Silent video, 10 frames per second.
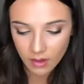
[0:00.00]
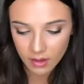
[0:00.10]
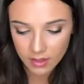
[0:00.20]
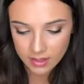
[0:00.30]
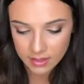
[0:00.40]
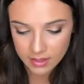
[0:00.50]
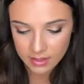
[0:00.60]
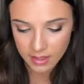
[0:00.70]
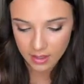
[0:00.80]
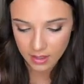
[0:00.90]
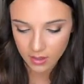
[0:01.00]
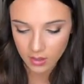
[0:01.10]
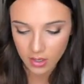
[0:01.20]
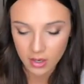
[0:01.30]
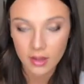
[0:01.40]
And this is the
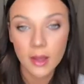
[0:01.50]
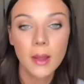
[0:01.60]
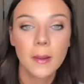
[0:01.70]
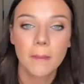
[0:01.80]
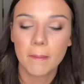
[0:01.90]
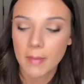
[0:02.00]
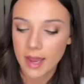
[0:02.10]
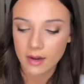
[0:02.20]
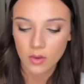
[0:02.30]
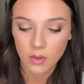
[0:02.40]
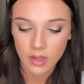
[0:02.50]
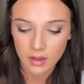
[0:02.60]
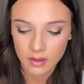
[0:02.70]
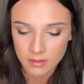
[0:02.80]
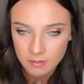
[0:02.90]
color Magnolia,
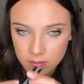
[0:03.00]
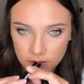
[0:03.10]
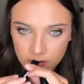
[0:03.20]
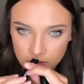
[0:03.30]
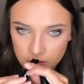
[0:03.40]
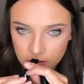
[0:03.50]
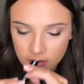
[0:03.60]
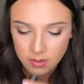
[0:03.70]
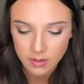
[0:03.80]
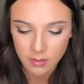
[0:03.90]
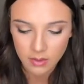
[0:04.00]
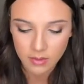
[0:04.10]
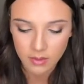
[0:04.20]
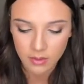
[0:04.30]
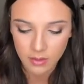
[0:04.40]
and it smells
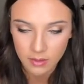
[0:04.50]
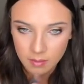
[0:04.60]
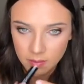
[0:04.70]
so good.